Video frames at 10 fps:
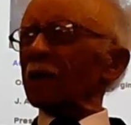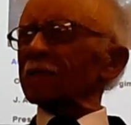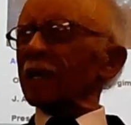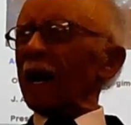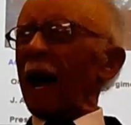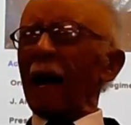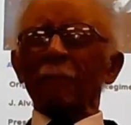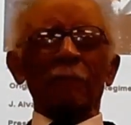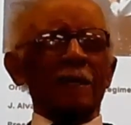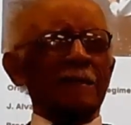
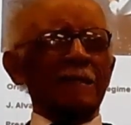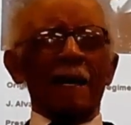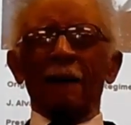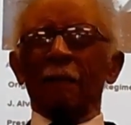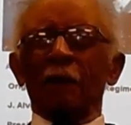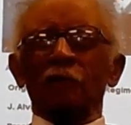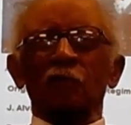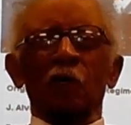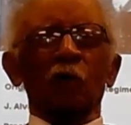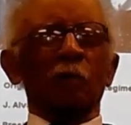I'll have to Google it.